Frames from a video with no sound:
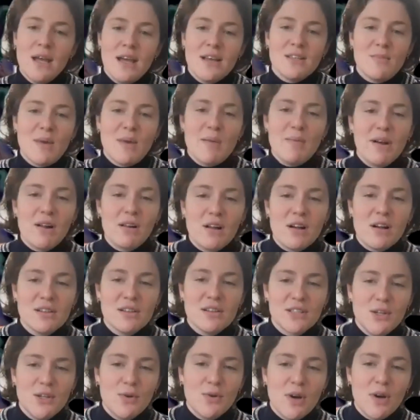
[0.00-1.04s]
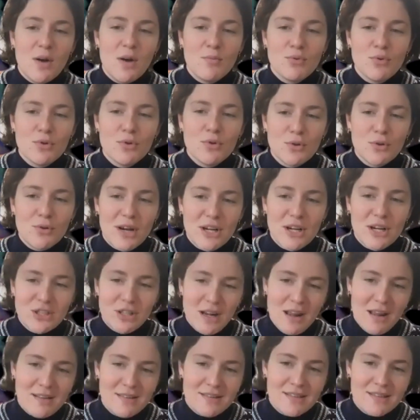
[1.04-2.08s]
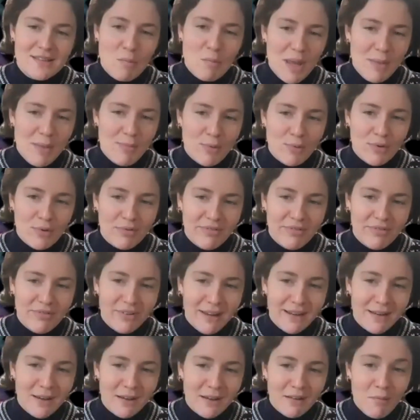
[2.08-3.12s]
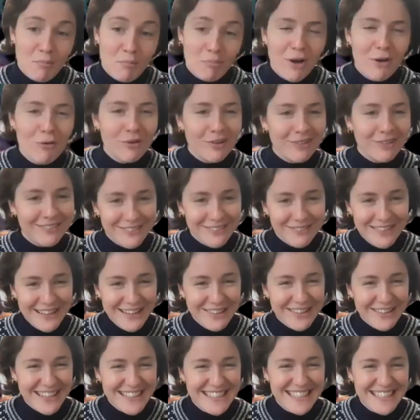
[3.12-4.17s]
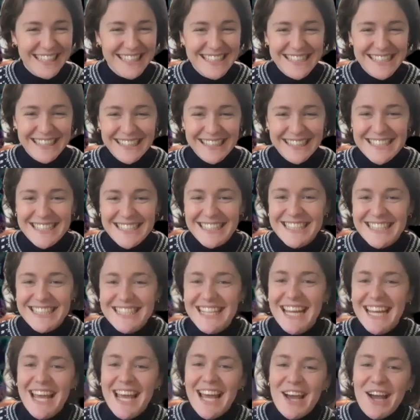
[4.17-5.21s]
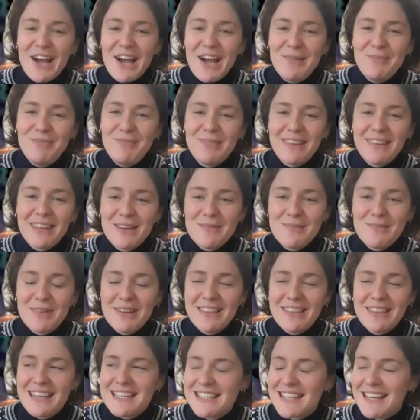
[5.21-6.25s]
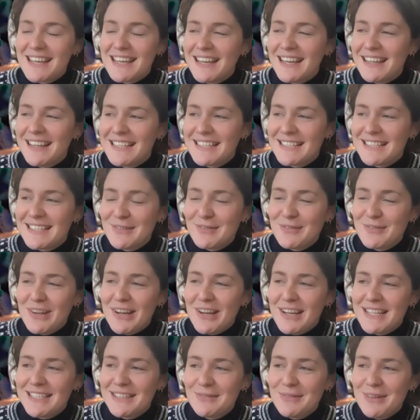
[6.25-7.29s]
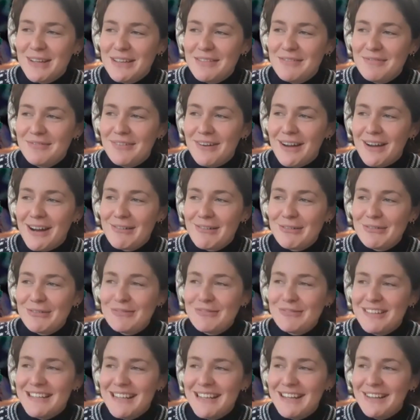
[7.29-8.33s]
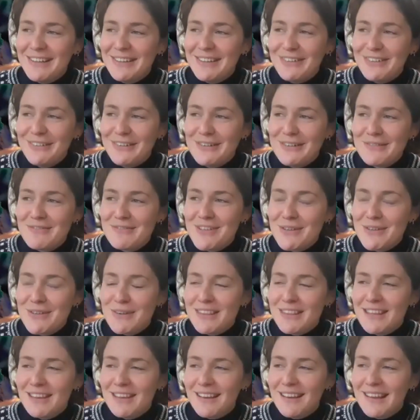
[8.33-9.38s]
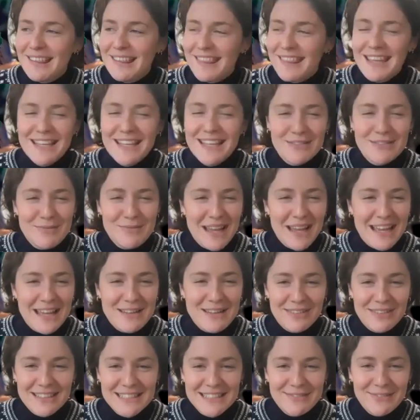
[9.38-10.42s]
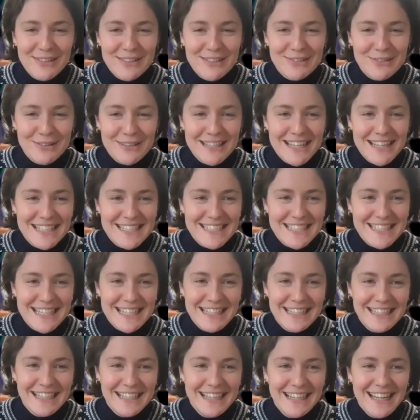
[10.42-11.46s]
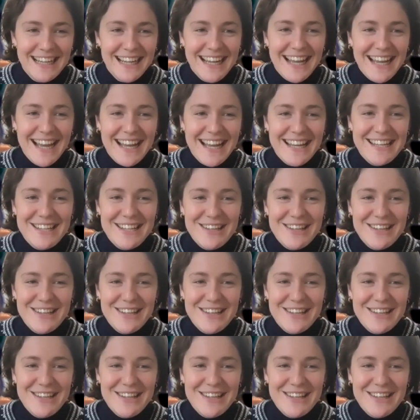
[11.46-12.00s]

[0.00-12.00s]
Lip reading: maybe I'll ask you a broader question, and some people will feel like a component of their question is answered. But there's a sort of nice wee viral video of you. I think it's from Hay Festival in 2018, and